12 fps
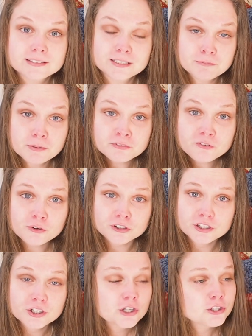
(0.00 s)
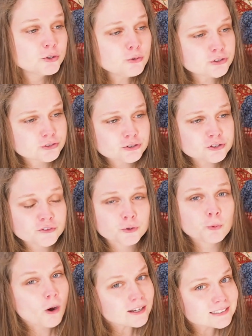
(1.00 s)
Tip number 4. Do a search for
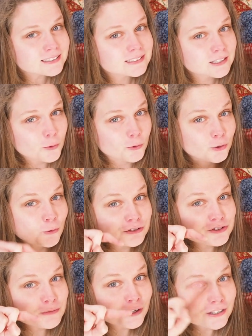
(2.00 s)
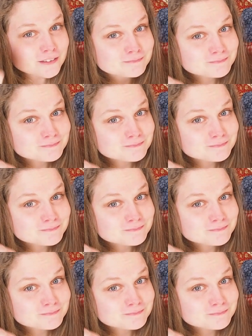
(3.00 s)
what with a question mark.